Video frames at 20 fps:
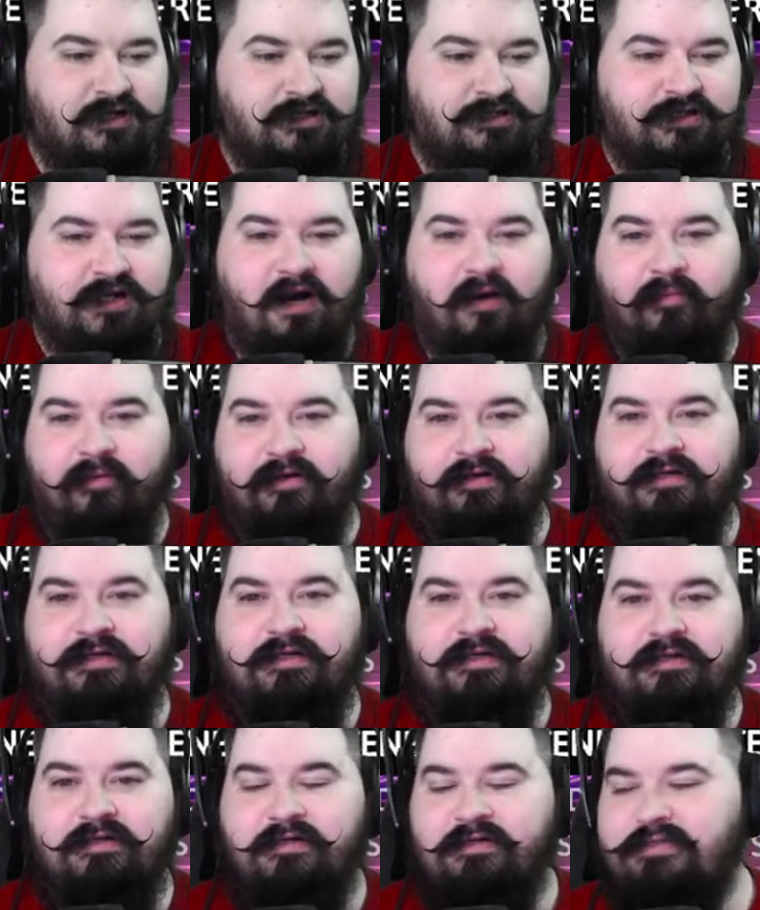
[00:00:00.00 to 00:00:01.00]
Shaman.
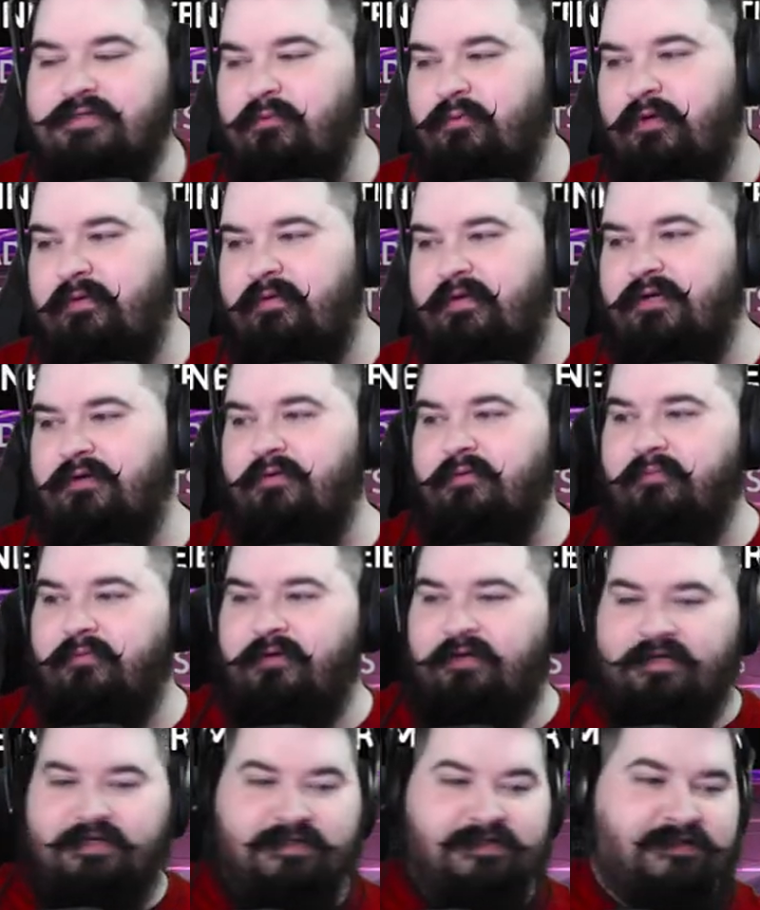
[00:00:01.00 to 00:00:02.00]
So what are we doing,
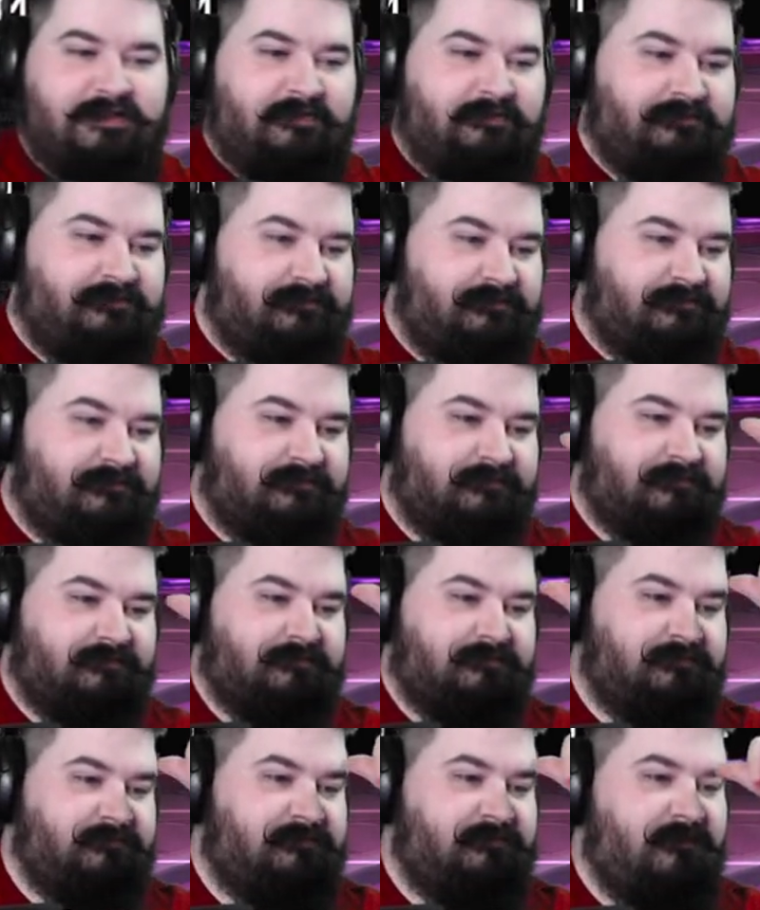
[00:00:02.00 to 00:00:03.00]
boys?
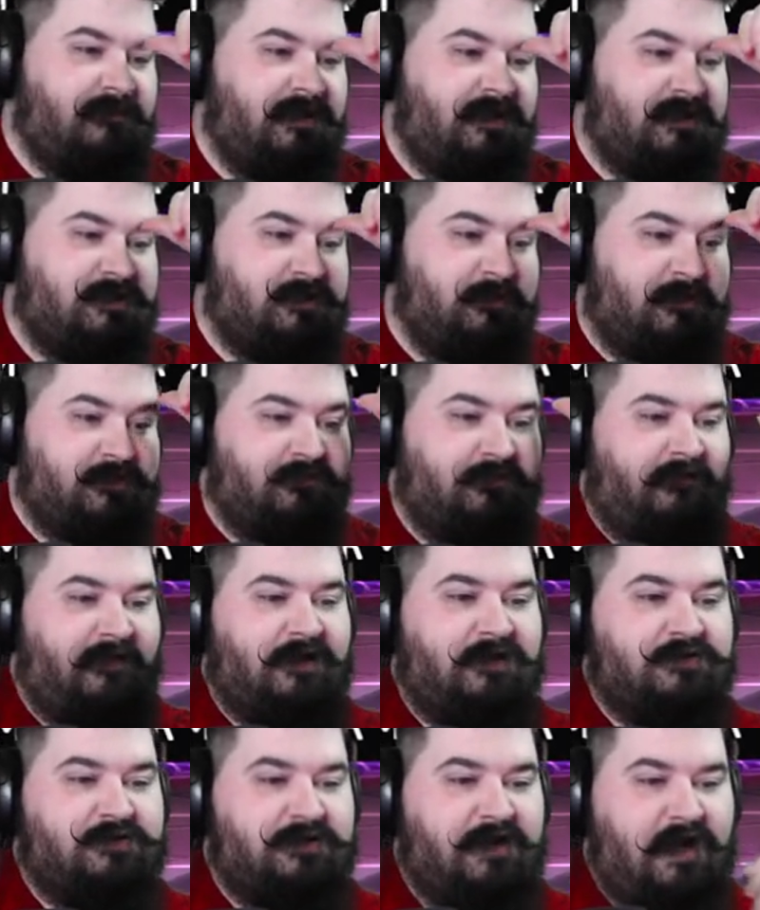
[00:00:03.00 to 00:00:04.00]
So much of
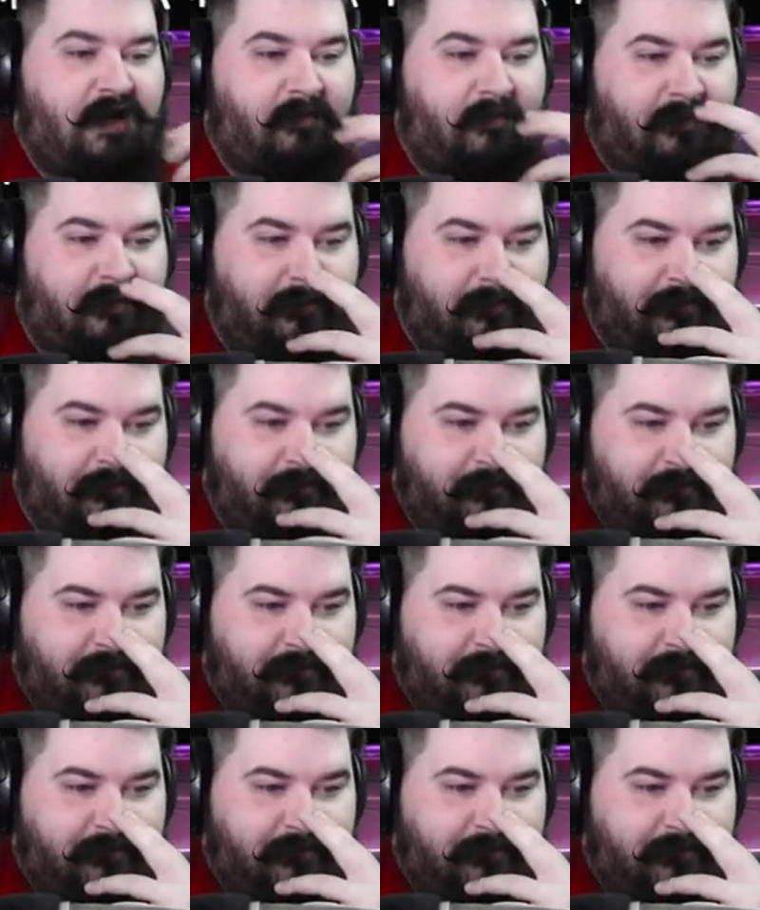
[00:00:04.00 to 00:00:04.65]
Vanquish Hammer.